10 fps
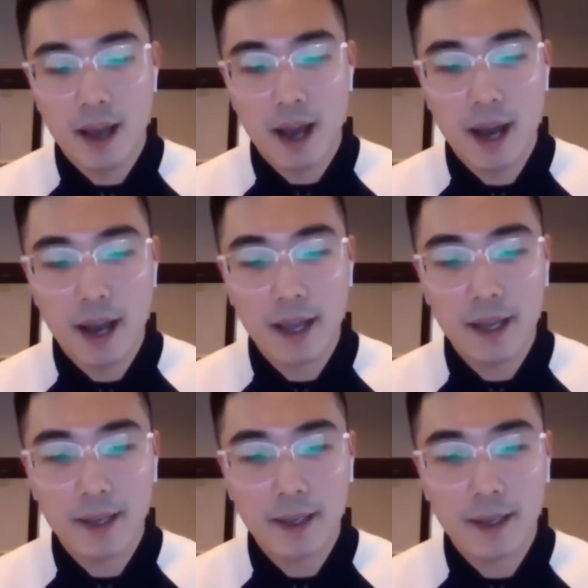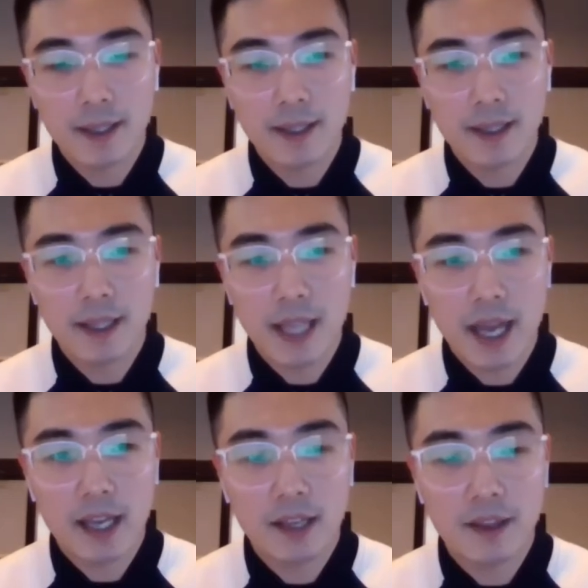I
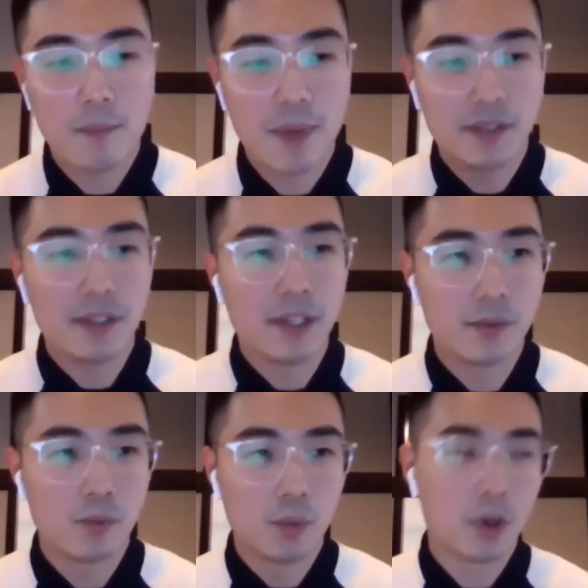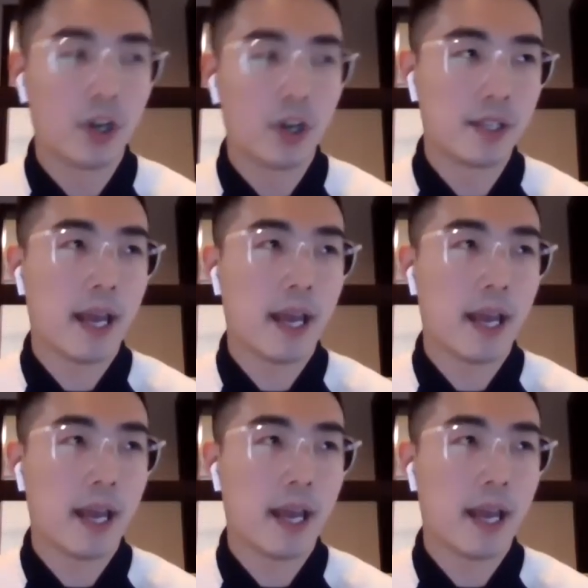like the business world,